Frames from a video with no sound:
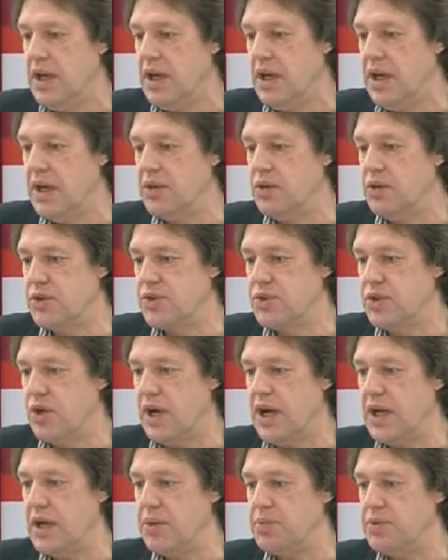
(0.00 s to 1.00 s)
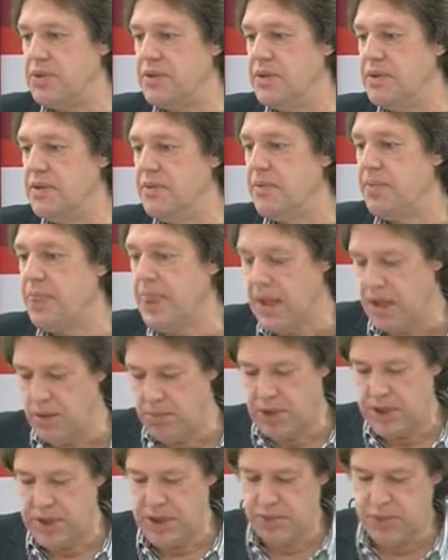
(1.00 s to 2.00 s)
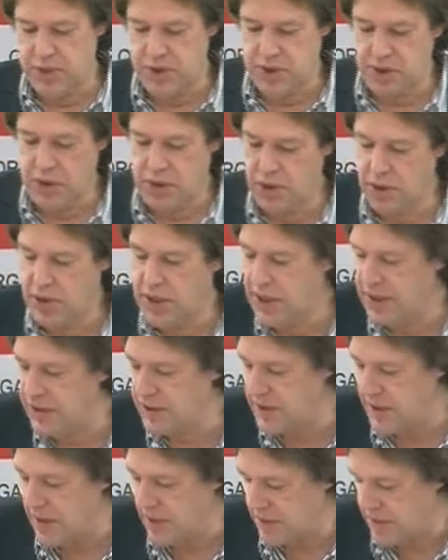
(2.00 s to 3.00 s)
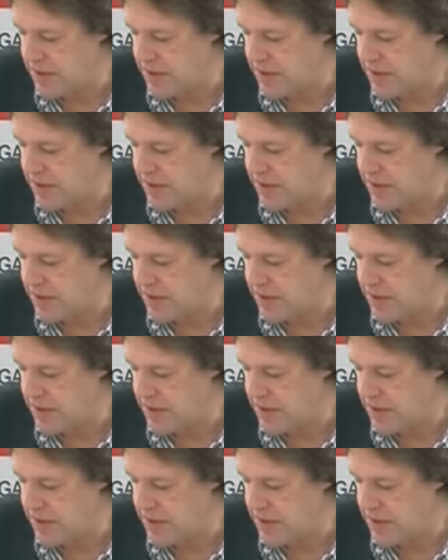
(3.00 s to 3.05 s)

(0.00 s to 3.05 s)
and not so hyped. But if we should look at